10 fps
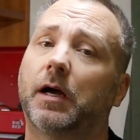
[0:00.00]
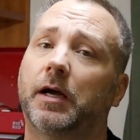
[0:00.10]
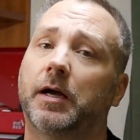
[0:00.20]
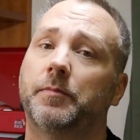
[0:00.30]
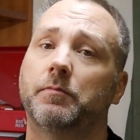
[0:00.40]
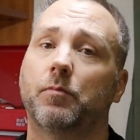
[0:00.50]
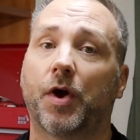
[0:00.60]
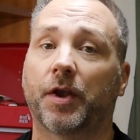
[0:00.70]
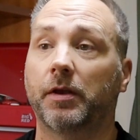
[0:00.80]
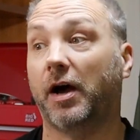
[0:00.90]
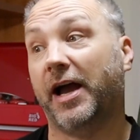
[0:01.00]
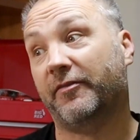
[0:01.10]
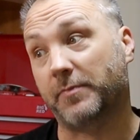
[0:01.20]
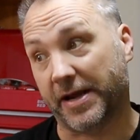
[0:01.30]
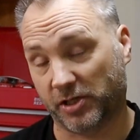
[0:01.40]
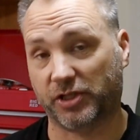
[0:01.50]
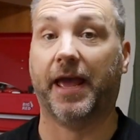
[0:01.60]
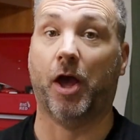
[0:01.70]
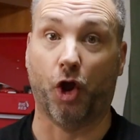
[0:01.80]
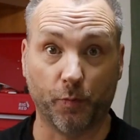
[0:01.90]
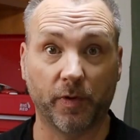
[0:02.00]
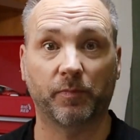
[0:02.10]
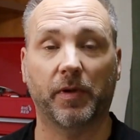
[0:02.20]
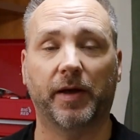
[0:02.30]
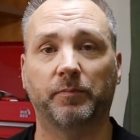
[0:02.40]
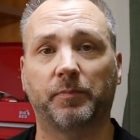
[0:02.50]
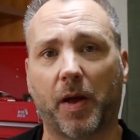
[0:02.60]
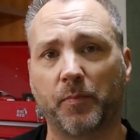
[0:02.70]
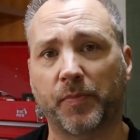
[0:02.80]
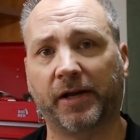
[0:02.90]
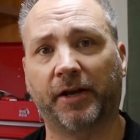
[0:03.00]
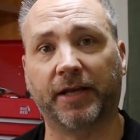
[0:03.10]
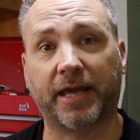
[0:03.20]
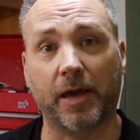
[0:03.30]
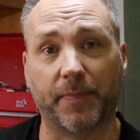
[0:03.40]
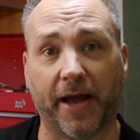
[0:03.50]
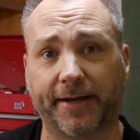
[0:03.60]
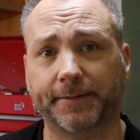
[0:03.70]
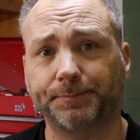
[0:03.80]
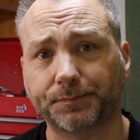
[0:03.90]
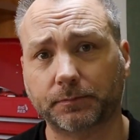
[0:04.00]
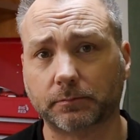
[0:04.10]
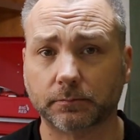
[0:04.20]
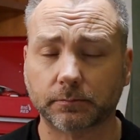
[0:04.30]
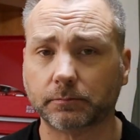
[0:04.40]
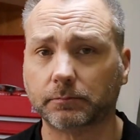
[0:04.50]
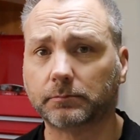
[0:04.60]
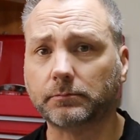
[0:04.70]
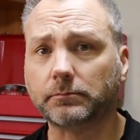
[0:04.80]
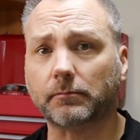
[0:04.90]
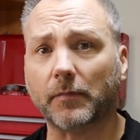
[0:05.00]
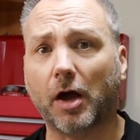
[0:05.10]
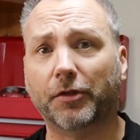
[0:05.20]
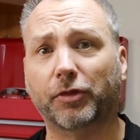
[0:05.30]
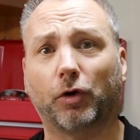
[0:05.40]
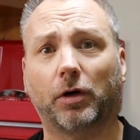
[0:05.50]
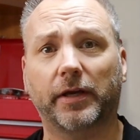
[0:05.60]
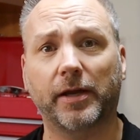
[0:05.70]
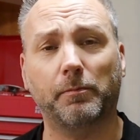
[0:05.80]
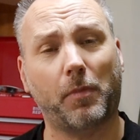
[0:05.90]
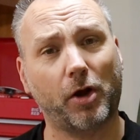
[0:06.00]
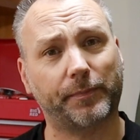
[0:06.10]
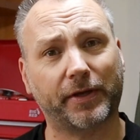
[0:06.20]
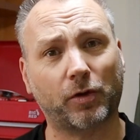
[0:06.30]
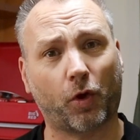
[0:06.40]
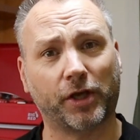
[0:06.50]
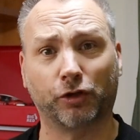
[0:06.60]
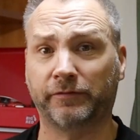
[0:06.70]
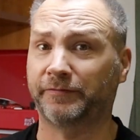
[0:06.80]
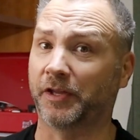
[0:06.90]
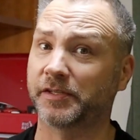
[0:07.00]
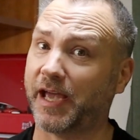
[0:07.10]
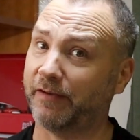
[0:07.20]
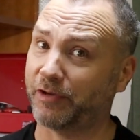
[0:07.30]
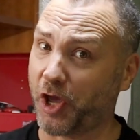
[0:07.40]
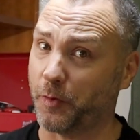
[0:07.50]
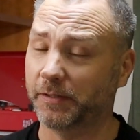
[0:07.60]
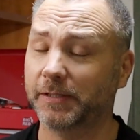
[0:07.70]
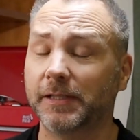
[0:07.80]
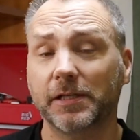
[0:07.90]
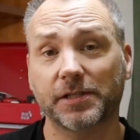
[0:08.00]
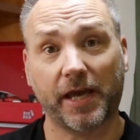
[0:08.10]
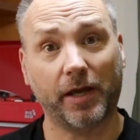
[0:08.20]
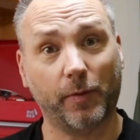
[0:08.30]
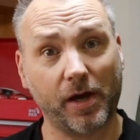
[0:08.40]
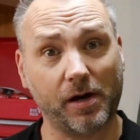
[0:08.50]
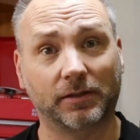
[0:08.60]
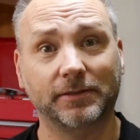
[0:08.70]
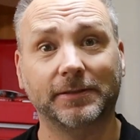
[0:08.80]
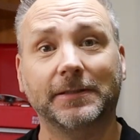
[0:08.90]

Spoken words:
When I have managed to get home and bring a load of kit back, I thought it might be quite good fun to have a go. So here we are.